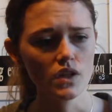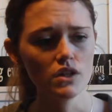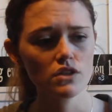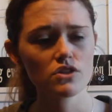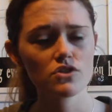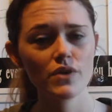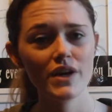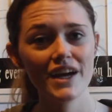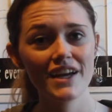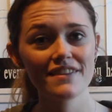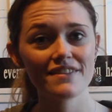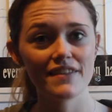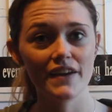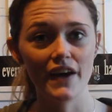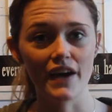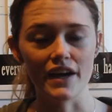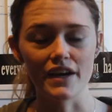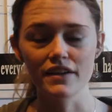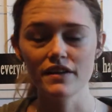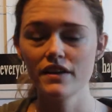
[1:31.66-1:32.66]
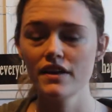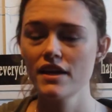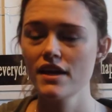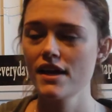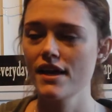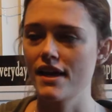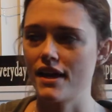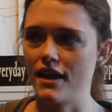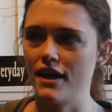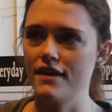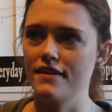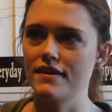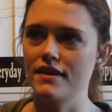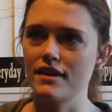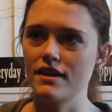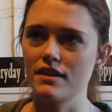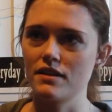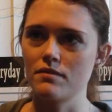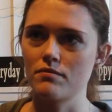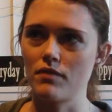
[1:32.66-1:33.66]
So I had that, and
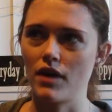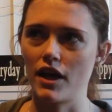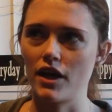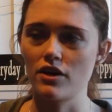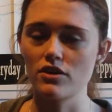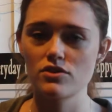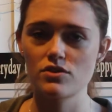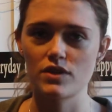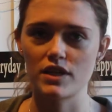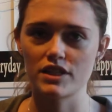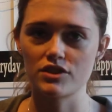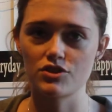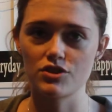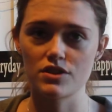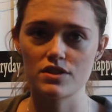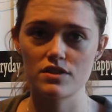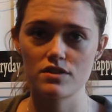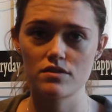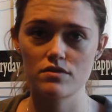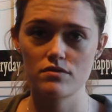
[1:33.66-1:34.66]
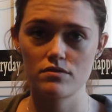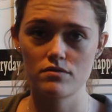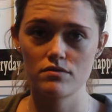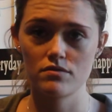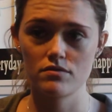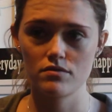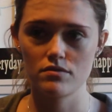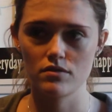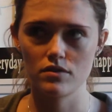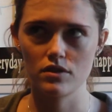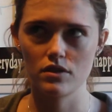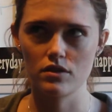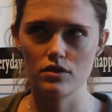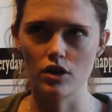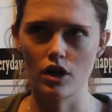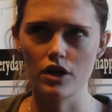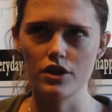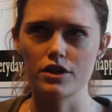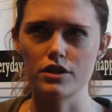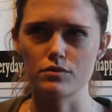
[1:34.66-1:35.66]
then I also had just
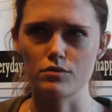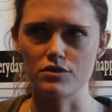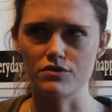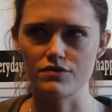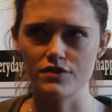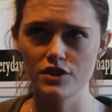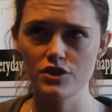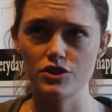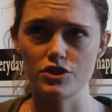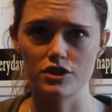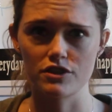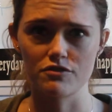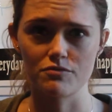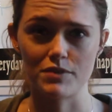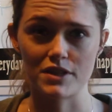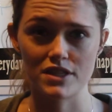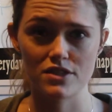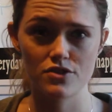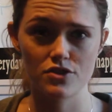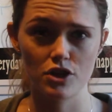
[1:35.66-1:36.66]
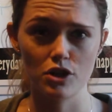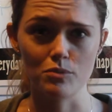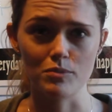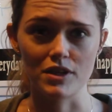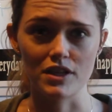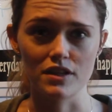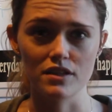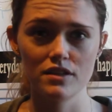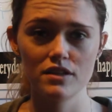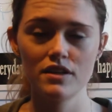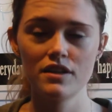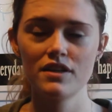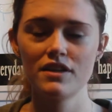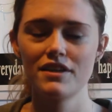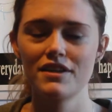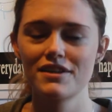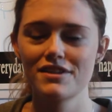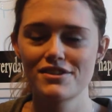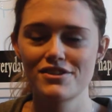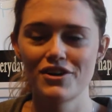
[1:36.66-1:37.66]
gotten a revision of my stoma,
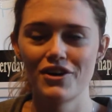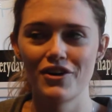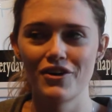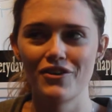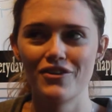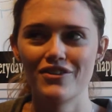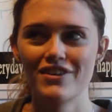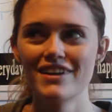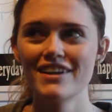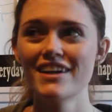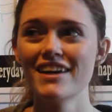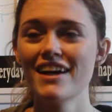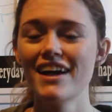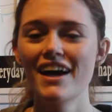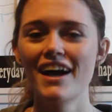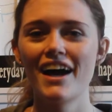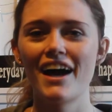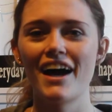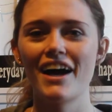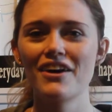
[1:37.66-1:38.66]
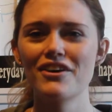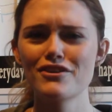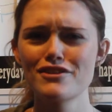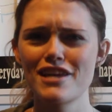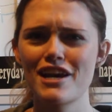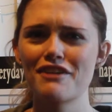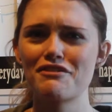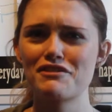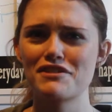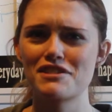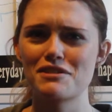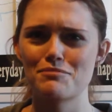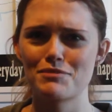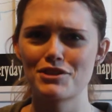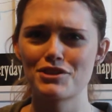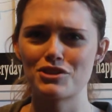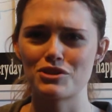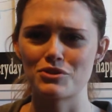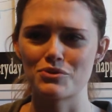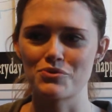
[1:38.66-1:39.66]
so I was having some
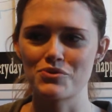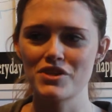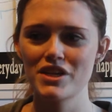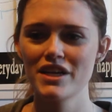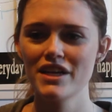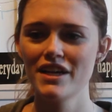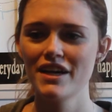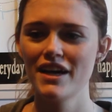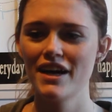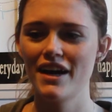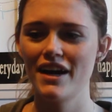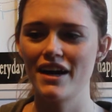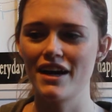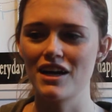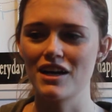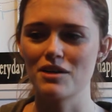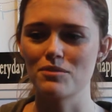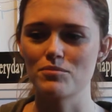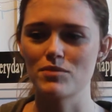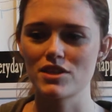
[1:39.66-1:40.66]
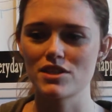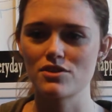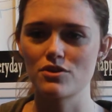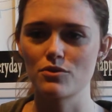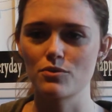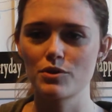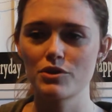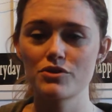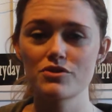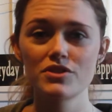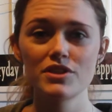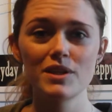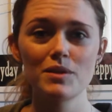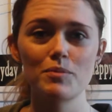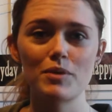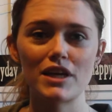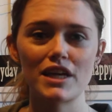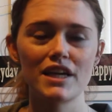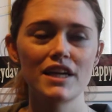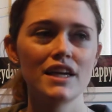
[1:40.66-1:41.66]
issues. And so we were
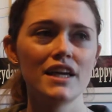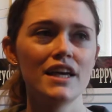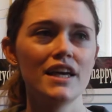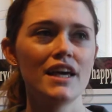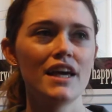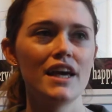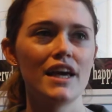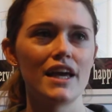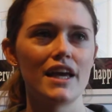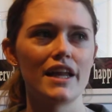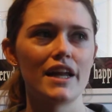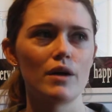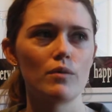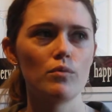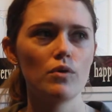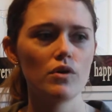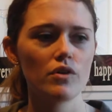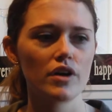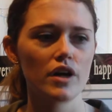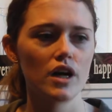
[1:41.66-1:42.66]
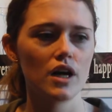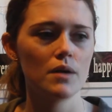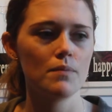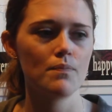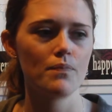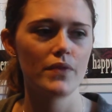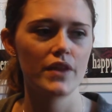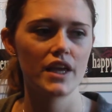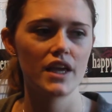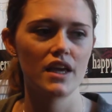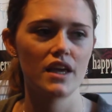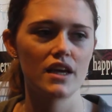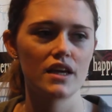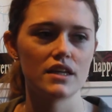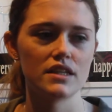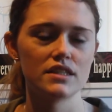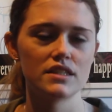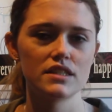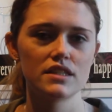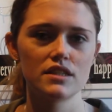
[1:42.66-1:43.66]
sleeping, and I woke up,
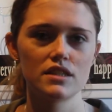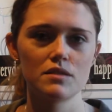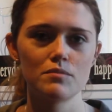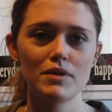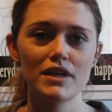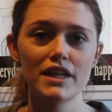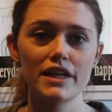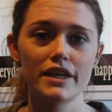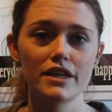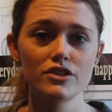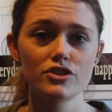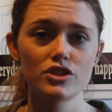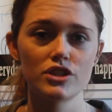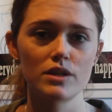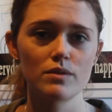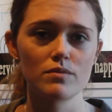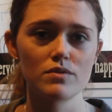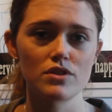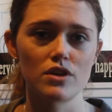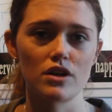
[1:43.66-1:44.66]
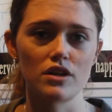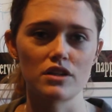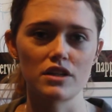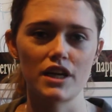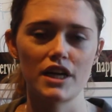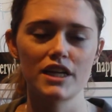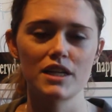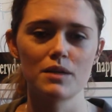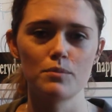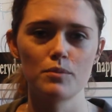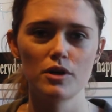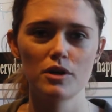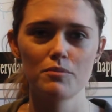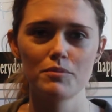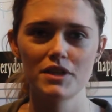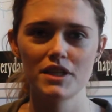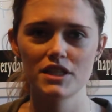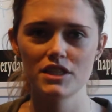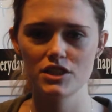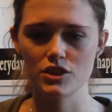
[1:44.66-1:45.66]
and the medication I was on kind of put
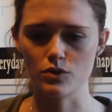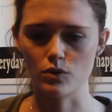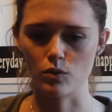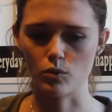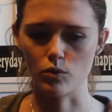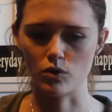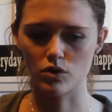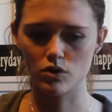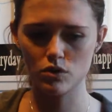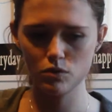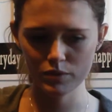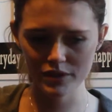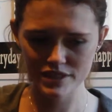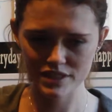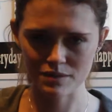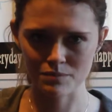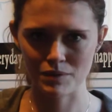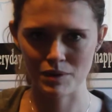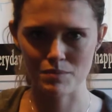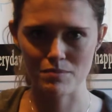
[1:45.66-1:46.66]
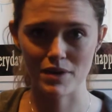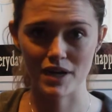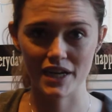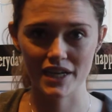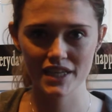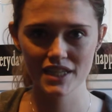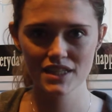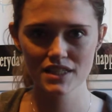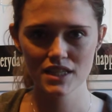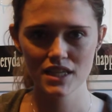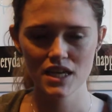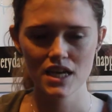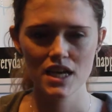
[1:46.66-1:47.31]
me into a whirlwind in my mind,